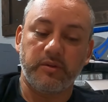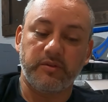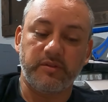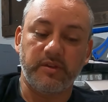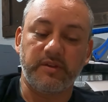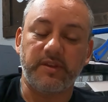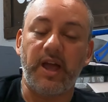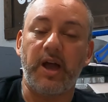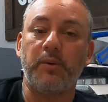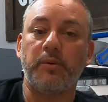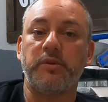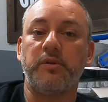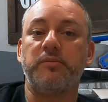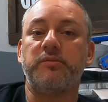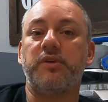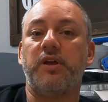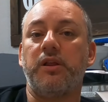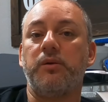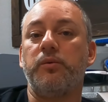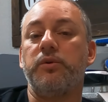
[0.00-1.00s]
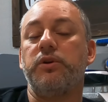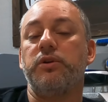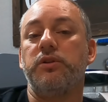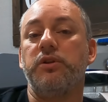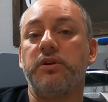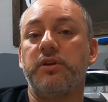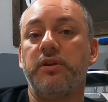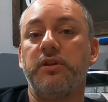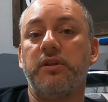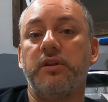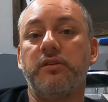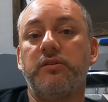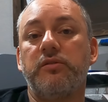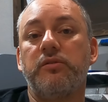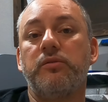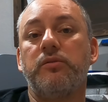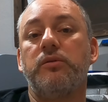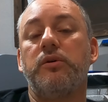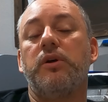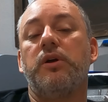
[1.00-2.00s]
sit down with them, tell them what you're looking
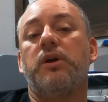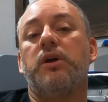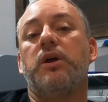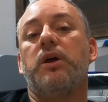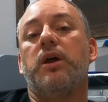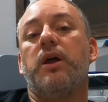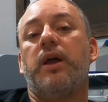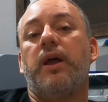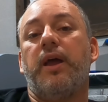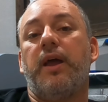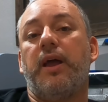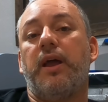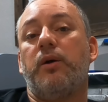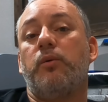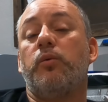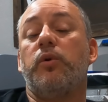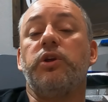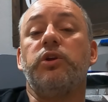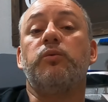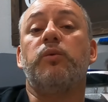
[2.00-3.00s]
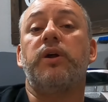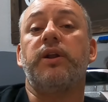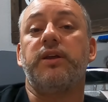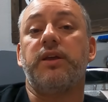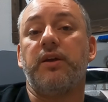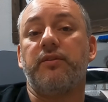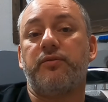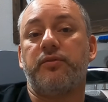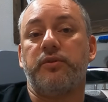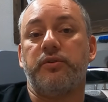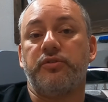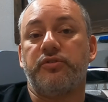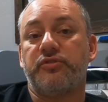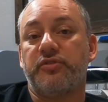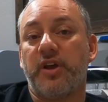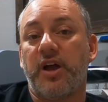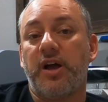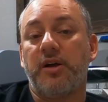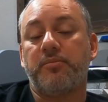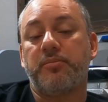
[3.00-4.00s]
into and what you want to get for your
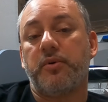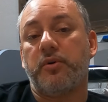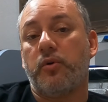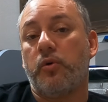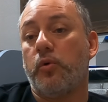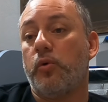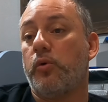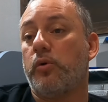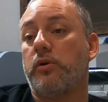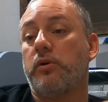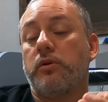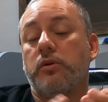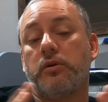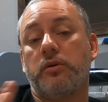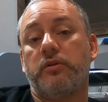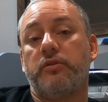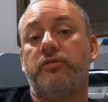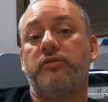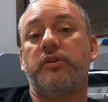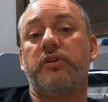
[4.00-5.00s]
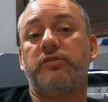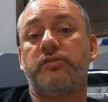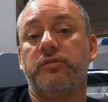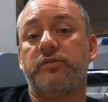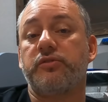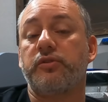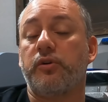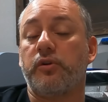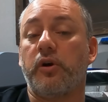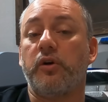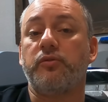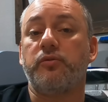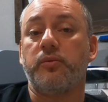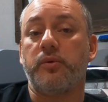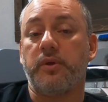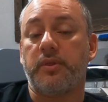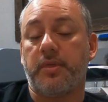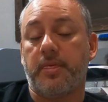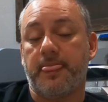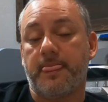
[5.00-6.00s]
shop or just to start off
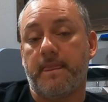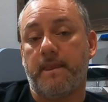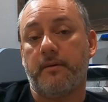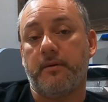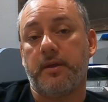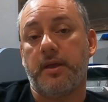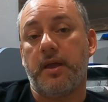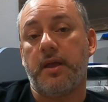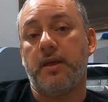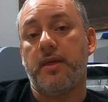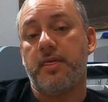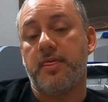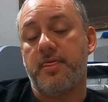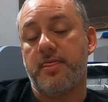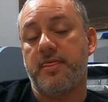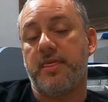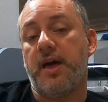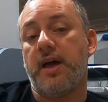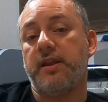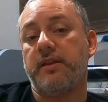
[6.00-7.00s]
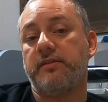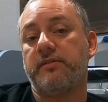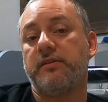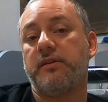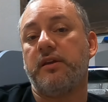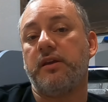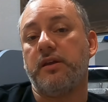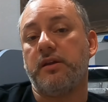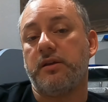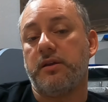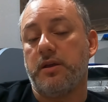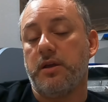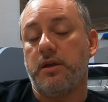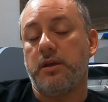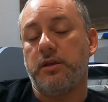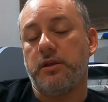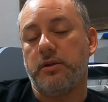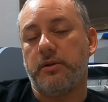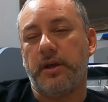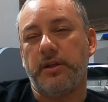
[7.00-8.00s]
with. Okay, that is key.
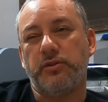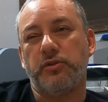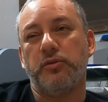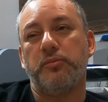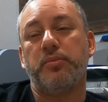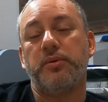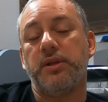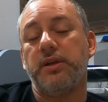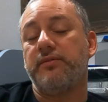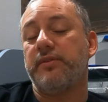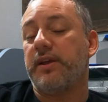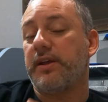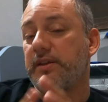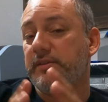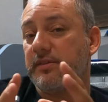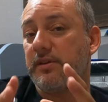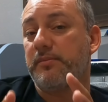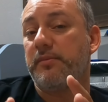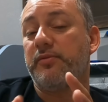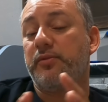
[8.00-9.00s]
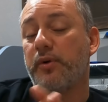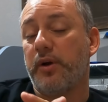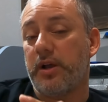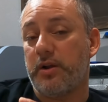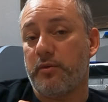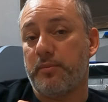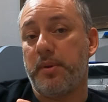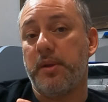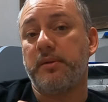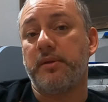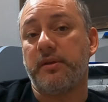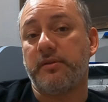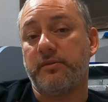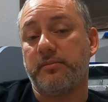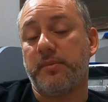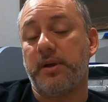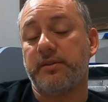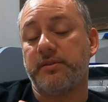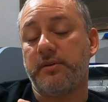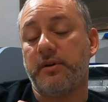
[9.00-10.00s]
I do believe, like I said before, I'm going to repeat
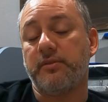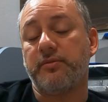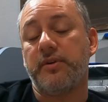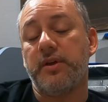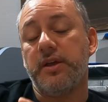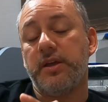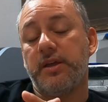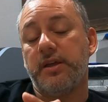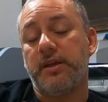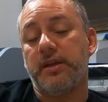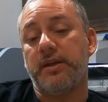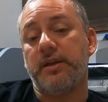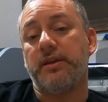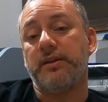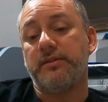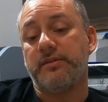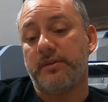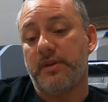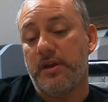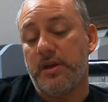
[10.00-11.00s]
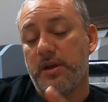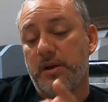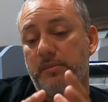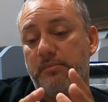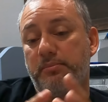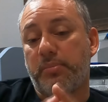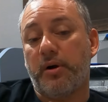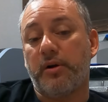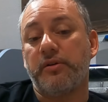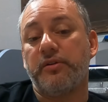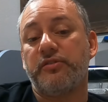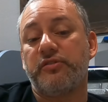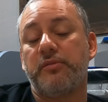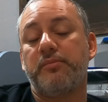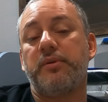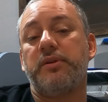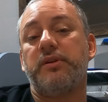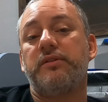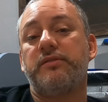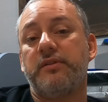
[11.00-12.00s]
this myself, is
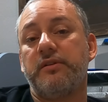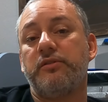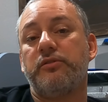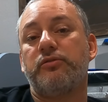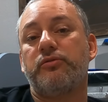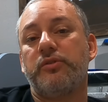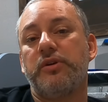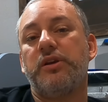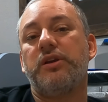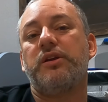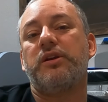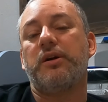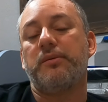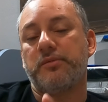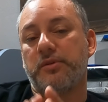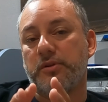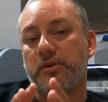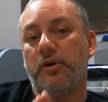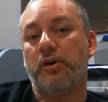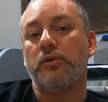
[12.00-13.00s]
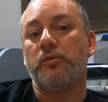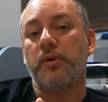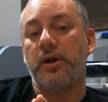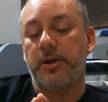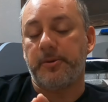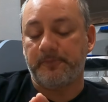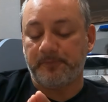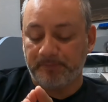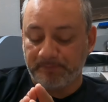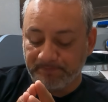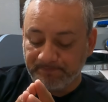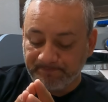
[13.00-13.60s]
partnership in this industry comes a long way.